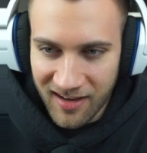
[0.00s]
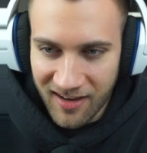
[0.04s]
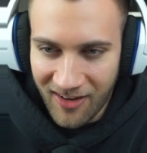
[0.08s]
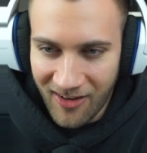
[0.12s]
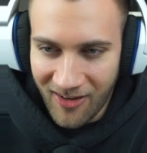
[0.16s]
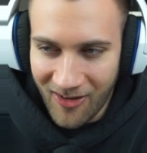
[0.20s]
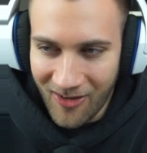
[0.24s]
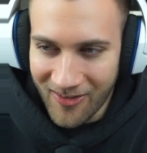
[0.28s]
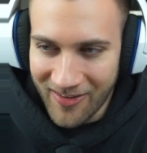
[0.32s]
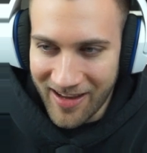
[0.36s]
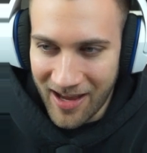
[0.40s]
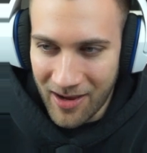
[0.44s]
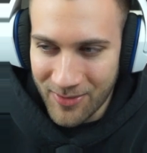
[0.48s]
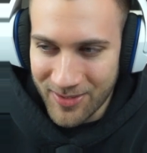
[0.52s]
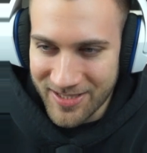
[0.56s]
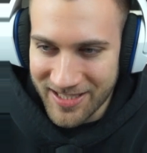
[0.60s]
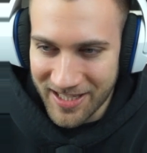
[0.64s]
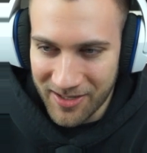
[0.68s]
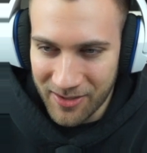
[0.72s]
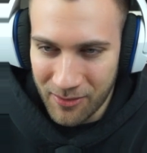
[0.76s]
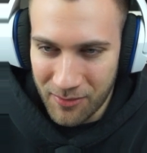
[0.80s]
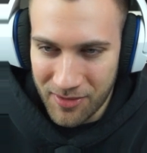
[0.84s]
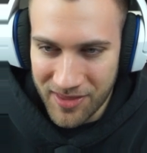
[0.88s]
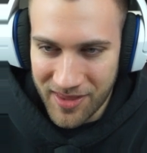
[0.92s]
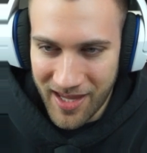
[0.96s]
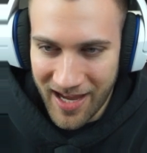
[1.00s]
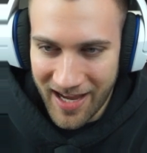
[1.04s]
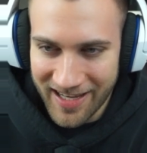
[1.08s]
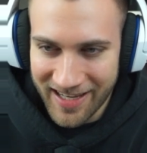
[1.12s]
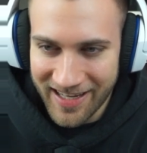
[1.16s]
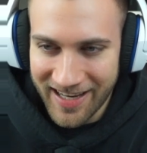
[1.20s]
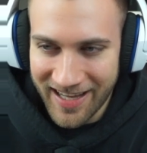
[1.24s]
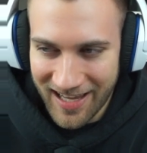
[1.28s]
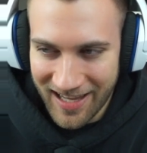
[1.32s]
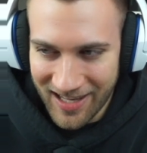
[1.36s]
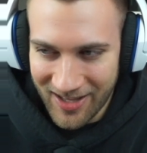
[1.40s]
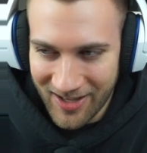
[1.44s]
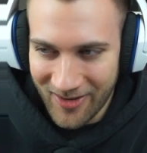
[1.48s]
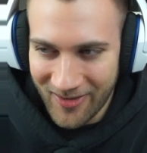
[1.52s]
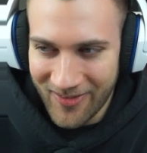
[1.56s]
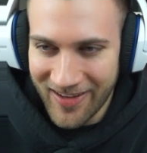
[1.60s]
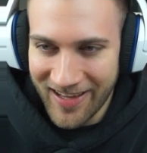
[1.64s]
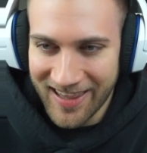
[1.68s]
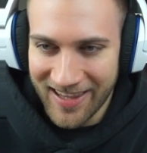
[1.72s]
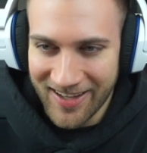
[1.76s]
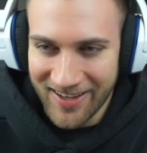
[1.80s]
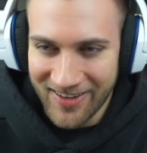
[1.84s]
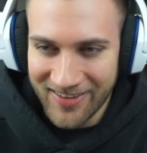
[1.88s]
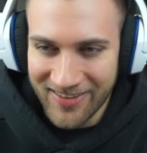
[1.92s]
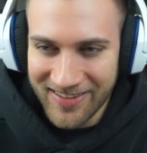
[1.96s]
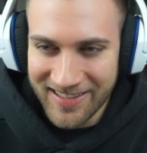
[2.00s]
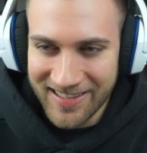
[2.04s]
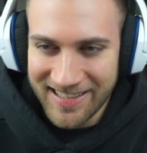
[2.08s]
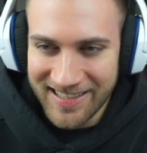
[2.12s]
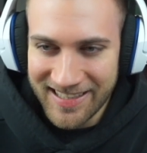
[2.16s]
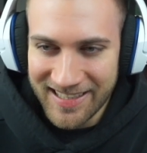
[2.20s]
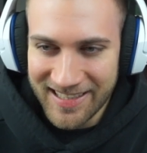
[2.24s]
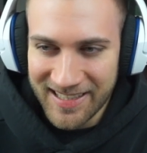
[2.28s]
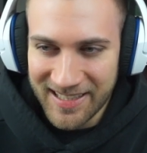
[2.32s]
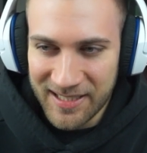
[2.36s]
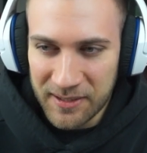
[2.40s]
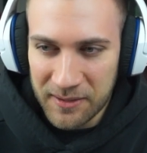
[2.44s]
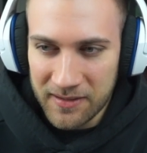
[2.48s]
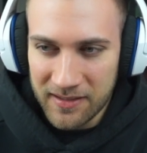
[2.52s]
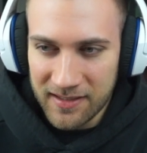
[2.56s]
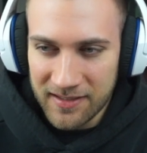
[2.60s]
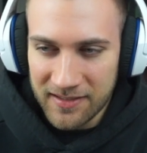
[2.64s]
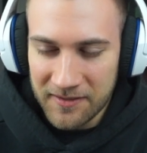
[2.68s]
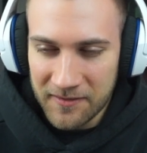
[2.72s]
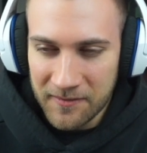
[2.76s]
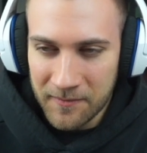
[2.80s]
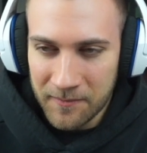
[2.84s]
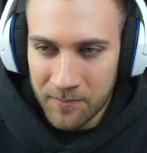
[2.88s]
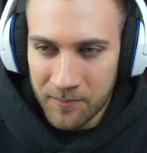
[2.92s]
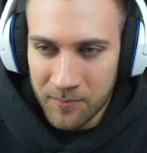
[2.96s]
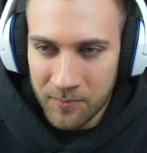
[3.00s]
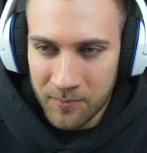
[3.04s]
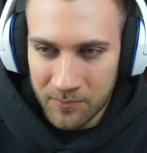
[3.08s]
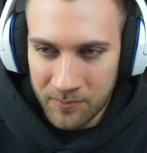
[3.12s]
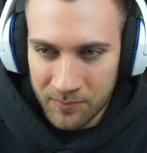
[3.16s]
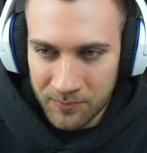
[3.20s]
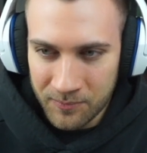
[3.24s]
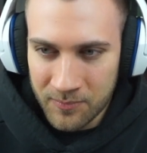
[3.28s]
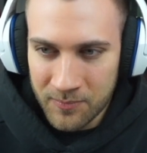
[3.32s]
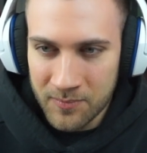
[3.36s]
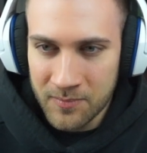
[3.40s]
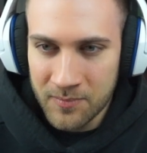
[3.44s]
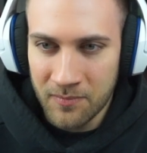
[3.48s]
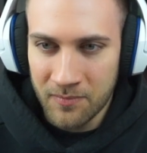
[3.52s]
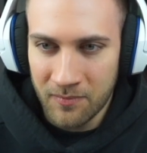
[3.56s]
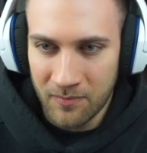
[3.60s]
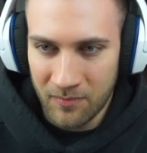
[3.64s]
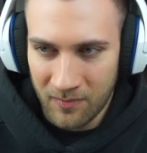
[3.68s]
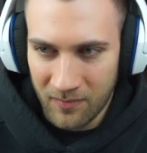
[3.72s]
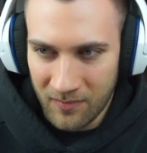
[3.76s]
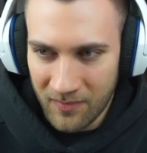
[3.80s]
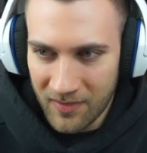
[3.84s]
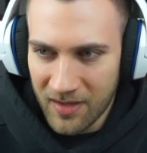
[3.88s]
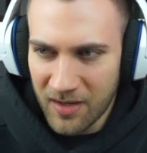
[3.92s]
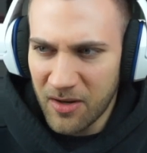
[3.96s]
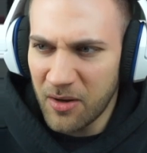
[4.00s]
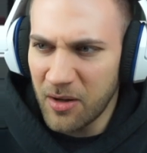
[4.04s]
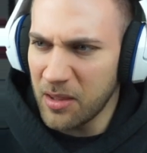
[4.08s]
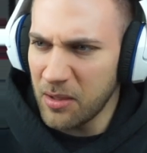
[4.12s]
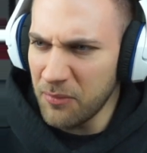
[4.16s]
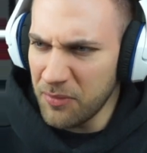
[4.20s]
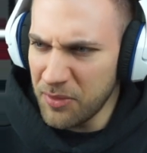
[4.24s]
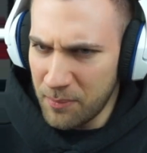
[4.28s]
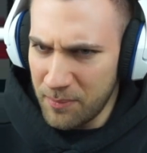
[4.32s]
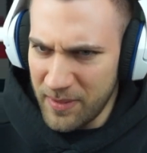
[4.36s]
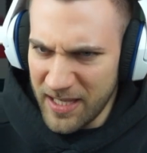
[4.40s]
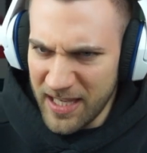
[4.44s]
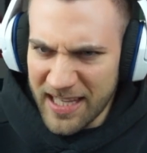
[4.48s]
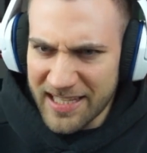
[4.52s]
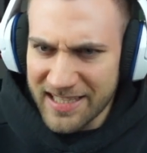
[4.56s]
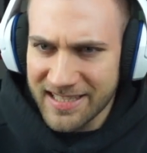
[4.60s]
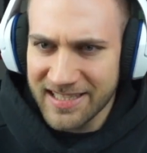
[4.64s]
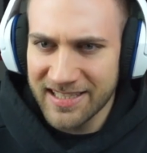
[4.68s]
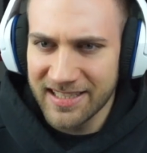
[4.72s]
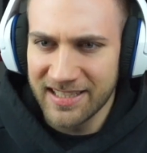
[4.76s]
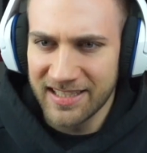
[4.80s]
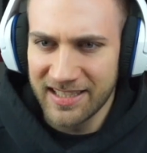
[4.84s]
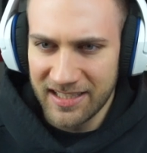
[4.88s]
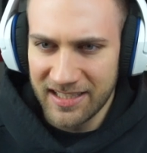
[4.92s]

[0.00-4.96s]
Okay, we're starting with Nayeon. Hello, hello. Oh, I love the beat.